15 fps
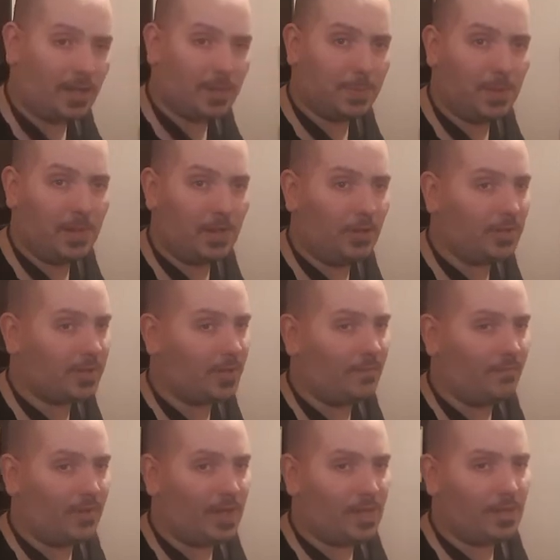It's been used
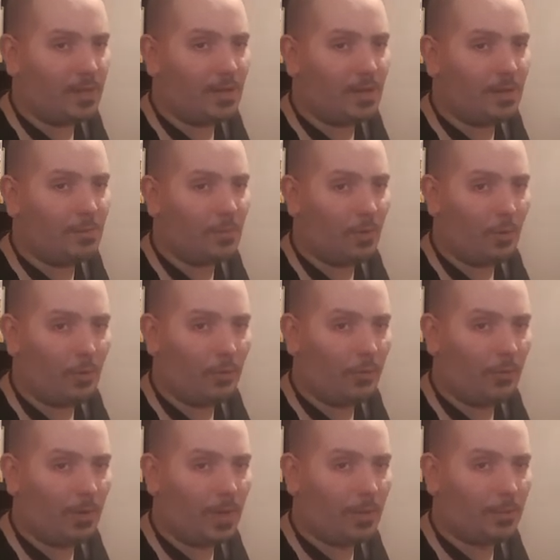in Vietnam all
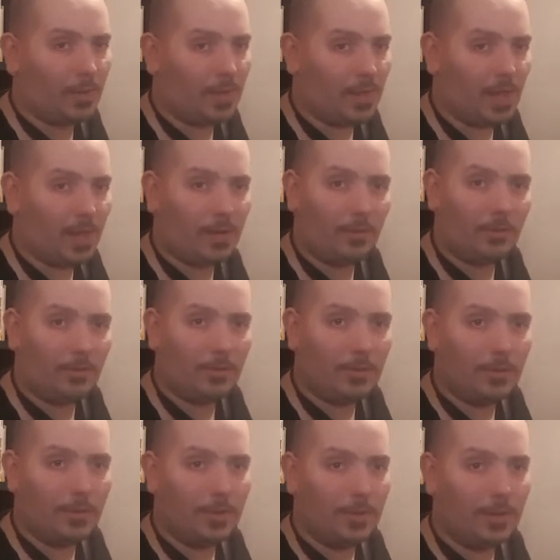the way up to now,
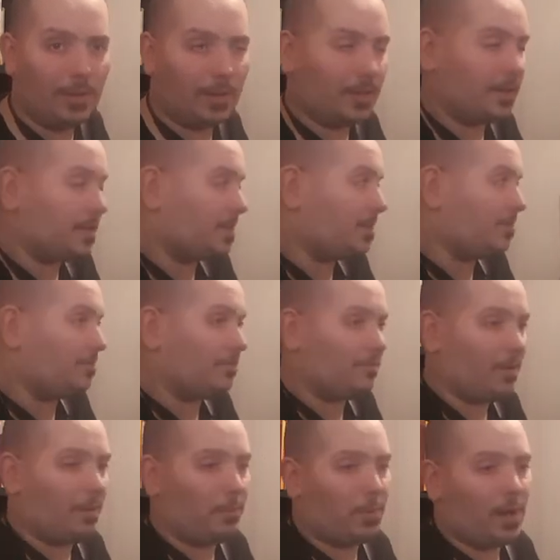and it's
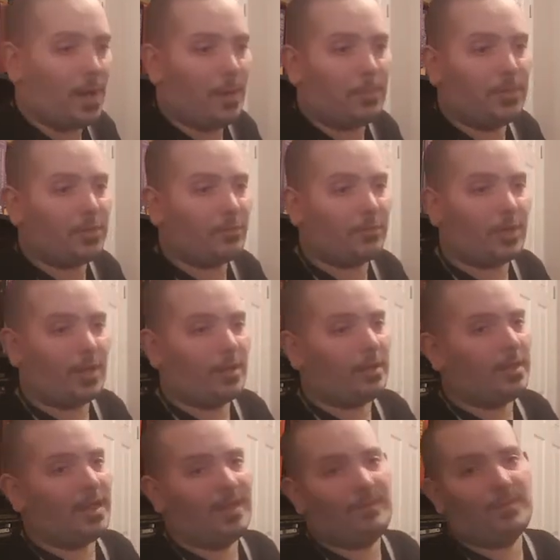still a popular
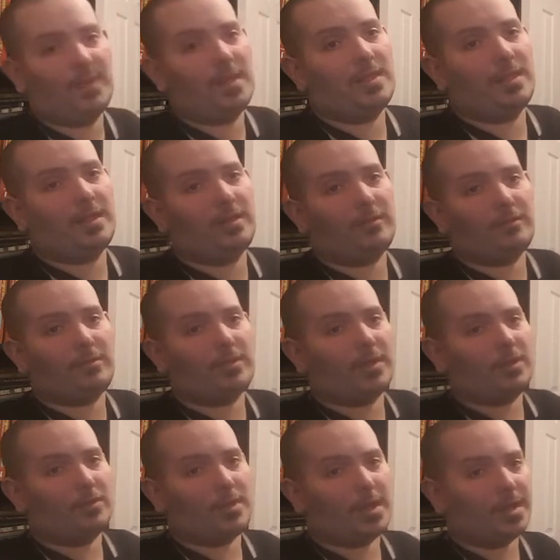gun even in here in
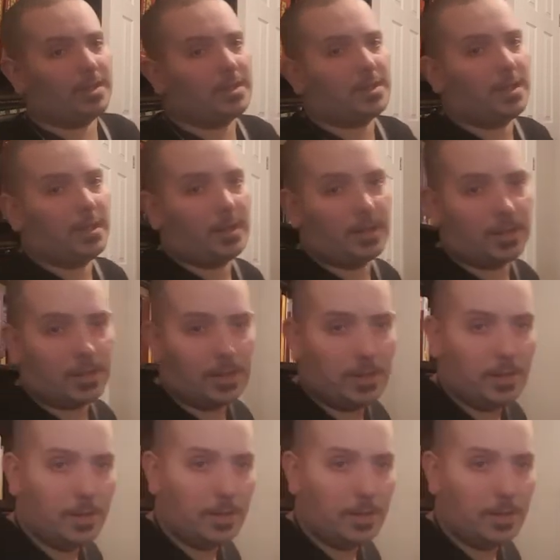the United States.